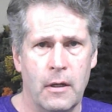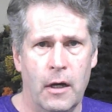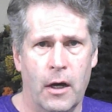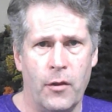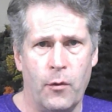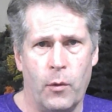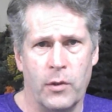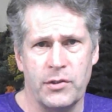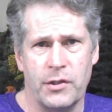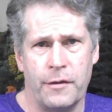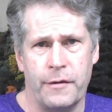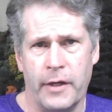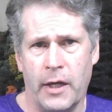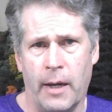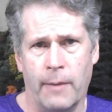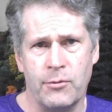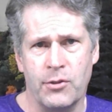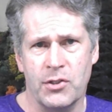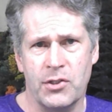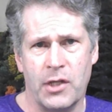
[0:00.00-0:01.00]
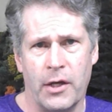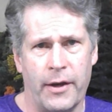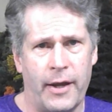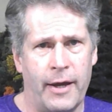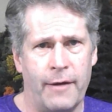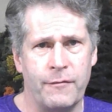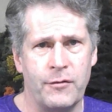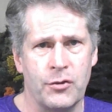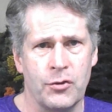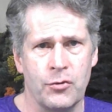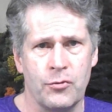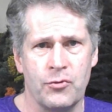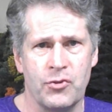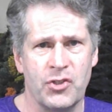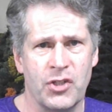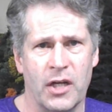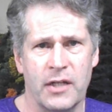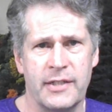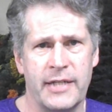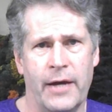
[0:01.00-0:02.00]
Otherwise, I think I'm just going to have to
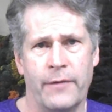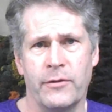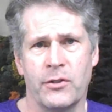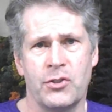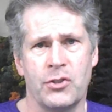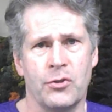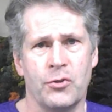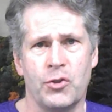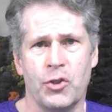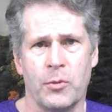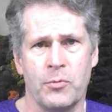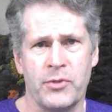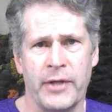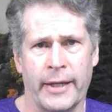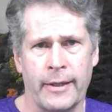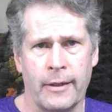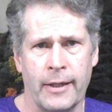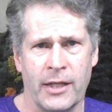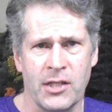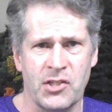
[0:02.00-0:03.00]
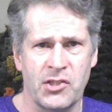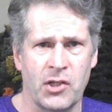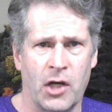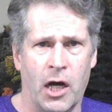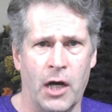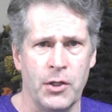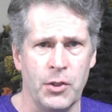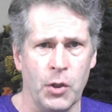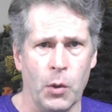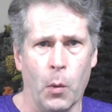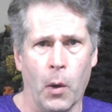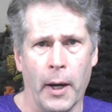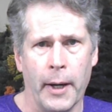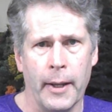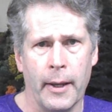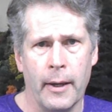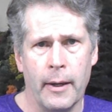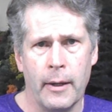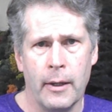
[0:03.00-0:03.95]
shut down this YouTube channel and start a new one.